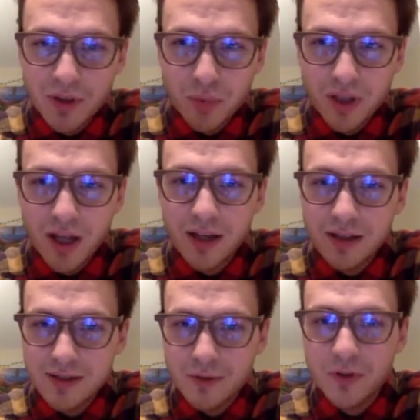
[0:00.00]
really
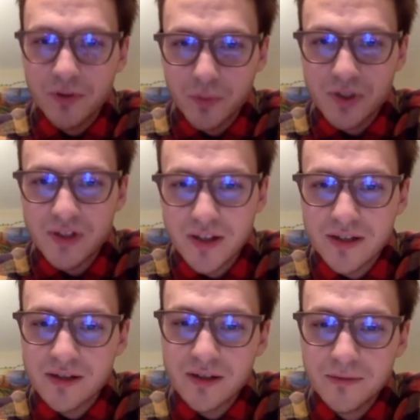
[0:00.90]
apply it sort of
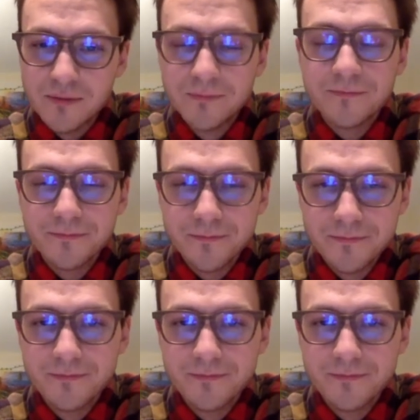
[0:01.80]
precisely.